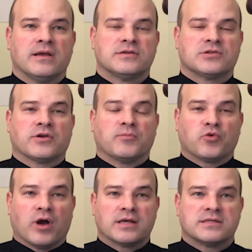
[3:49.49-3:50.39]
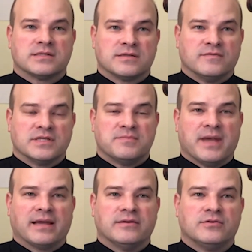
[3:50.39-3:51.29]
start a process of this
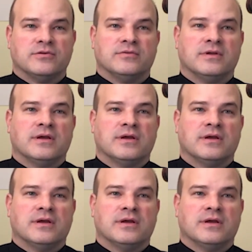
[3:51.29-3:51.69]
magnitude,